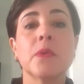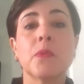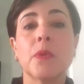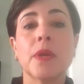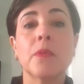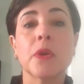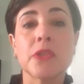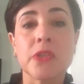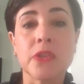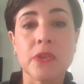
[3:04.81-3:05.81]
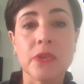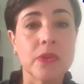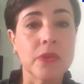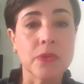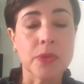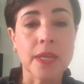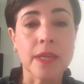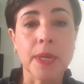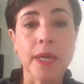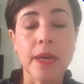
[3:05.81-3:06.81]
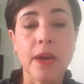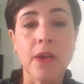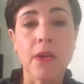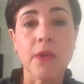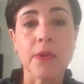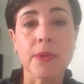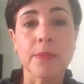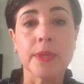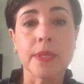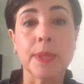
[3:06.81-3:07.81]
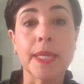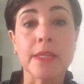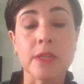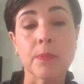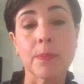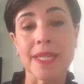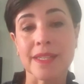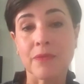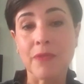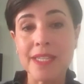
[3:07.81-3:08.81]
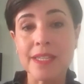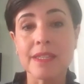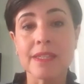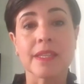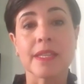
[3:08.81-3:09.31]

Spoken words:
We want to think about how the police are better vetted.